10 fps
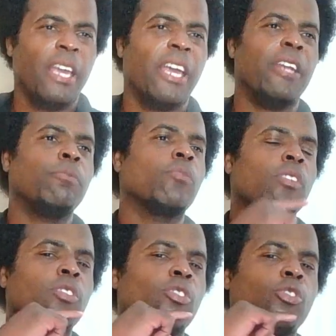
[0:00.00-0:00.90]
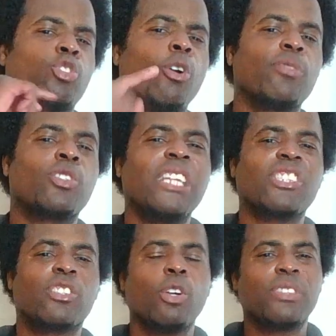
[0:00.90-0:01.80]
In Truth
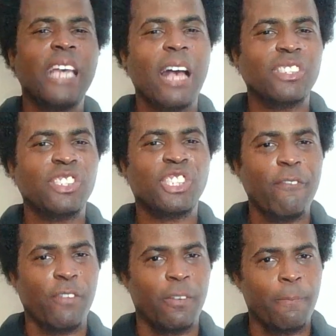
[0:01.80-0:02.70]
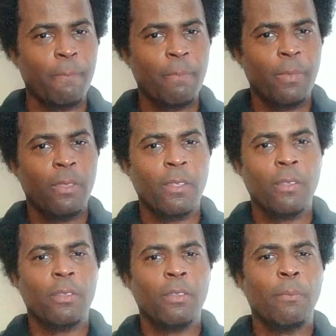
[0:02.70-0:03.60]
Teacher 2007,
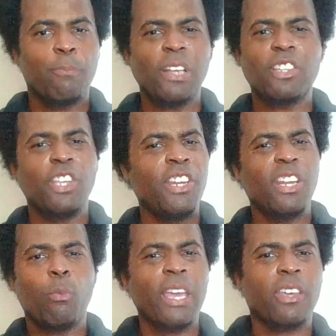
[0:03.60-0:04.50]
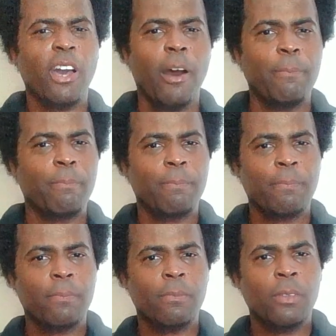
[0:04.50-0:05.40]
brother, you need to wake up.
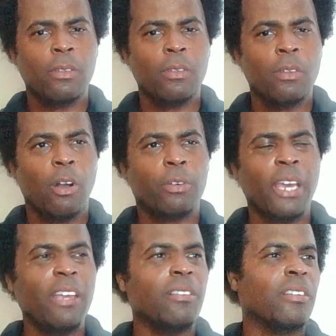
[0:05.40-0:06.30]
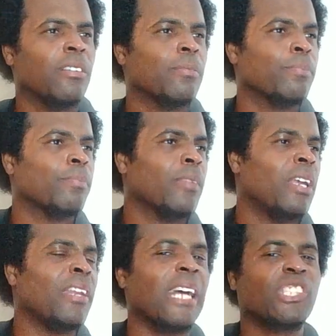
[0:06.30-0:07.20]
Okay?
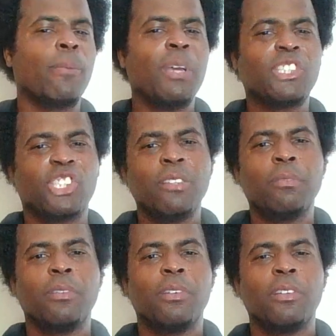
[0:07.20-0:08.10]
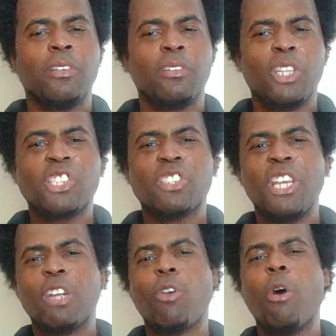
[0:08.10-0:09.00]
And not to mention, this
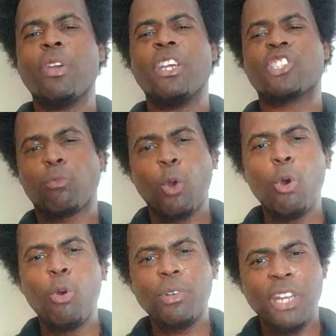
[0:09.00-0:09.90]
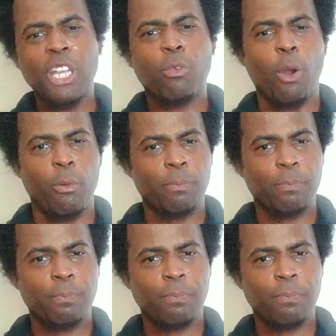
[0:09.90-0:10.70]
Negro is a rude Negro.